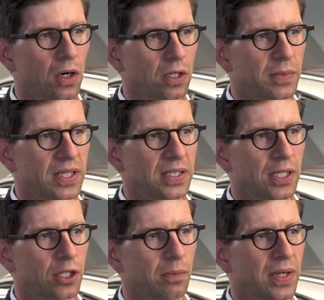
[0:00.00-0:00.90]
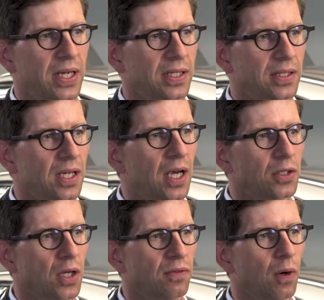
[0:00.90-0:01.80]
automatization means
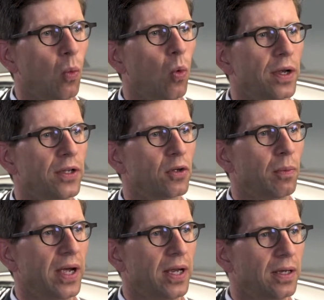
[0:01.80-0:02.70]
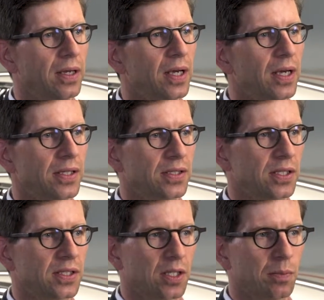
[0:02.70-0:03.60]
to have one domain
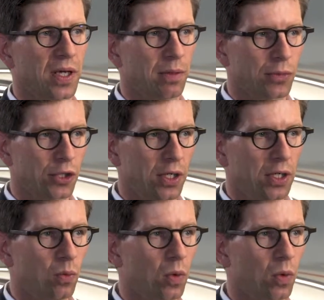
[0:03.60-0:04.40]
assisted by the machine and